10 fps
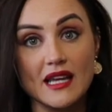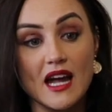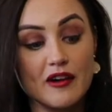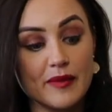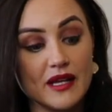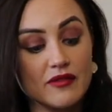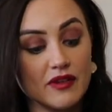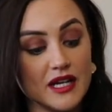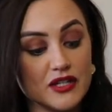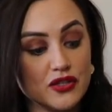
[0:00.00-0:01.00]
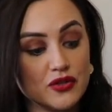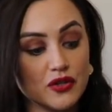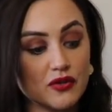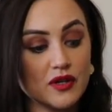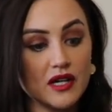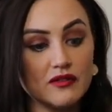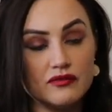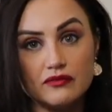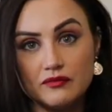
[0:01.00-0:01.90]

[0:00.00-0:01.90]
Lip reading: of the Caribbean ride, you go kind of